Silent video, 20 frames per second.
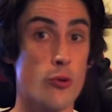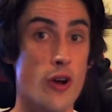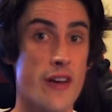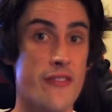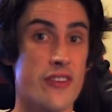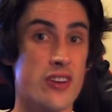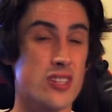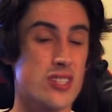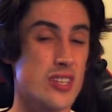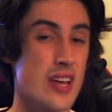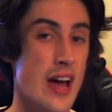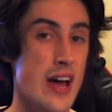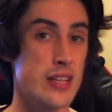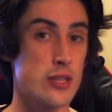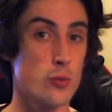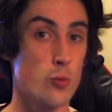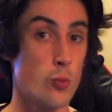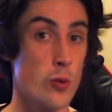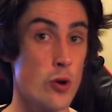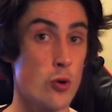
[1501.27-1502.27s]
graphics
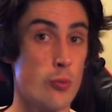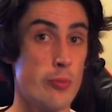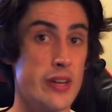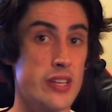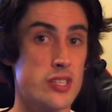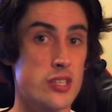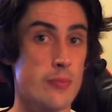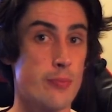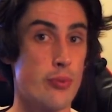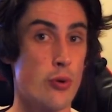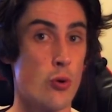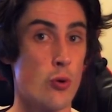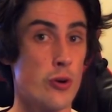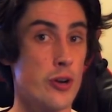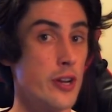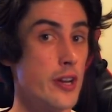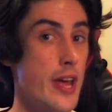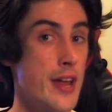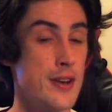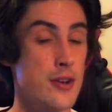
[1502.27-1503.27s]
cards will be
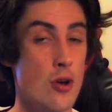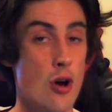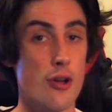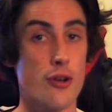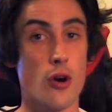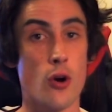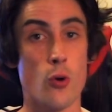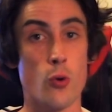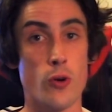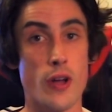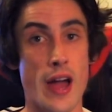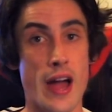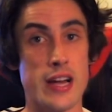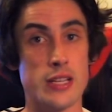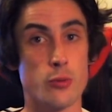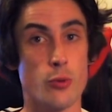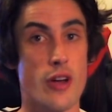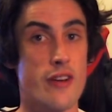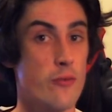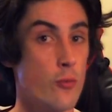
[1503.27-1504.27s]
supported, and not all
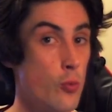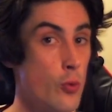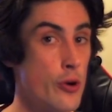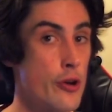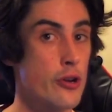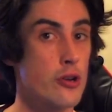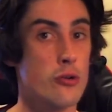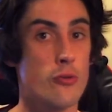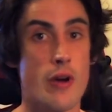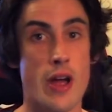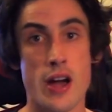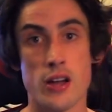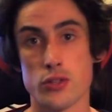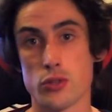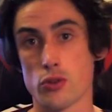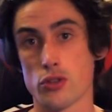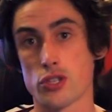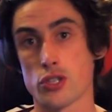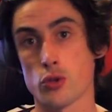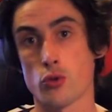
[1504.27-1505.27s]
cards will have workarounds
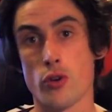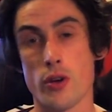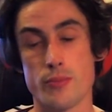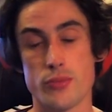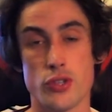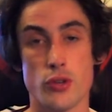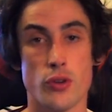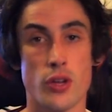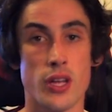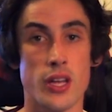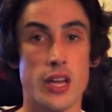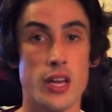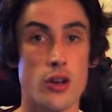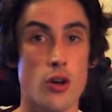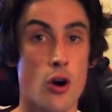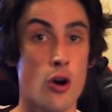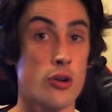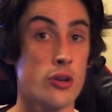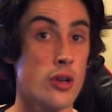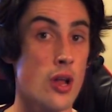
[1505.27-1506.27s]
or scripts you can get
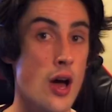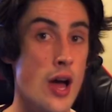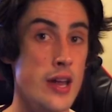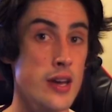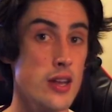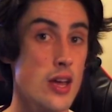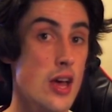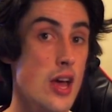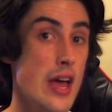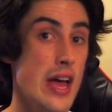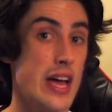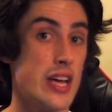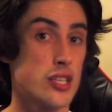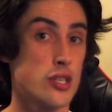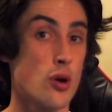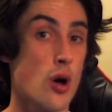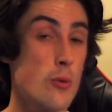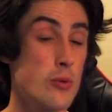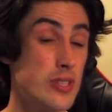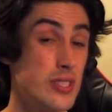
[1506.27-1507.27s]
online.
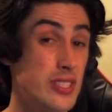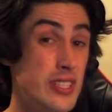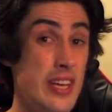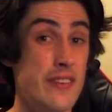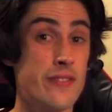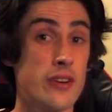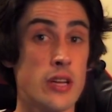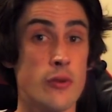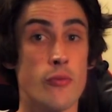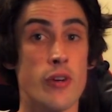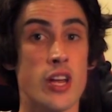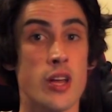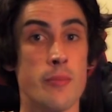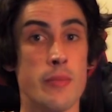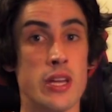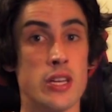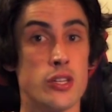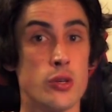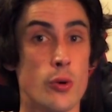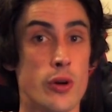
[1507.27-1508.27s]
So I would definitely
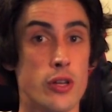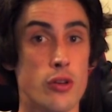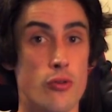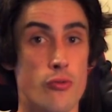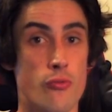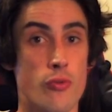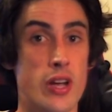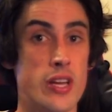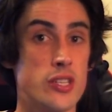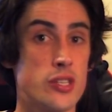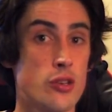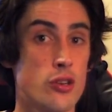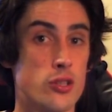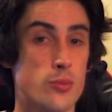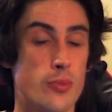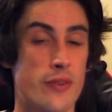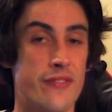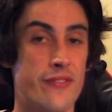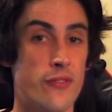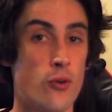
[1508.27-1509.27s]
recommend doing your research
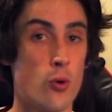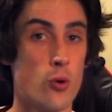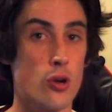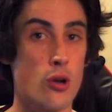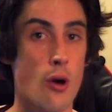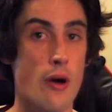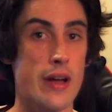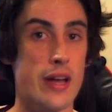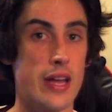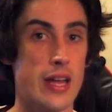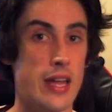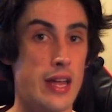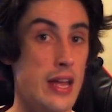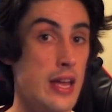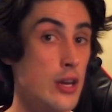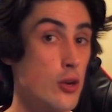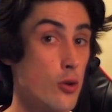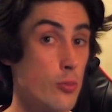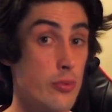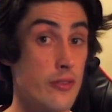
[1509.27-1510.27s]
before going
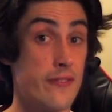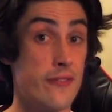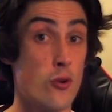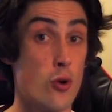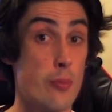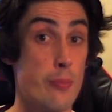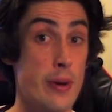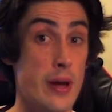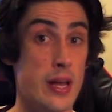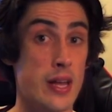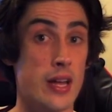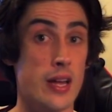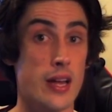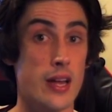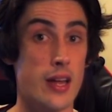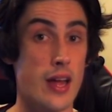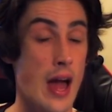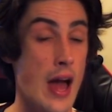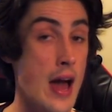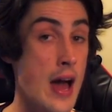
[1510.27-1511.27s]
ahead or before picking
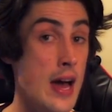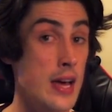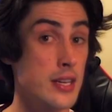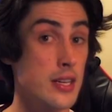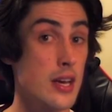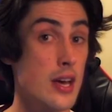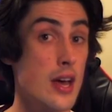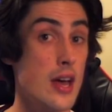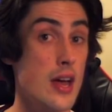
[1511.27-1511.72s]
a card.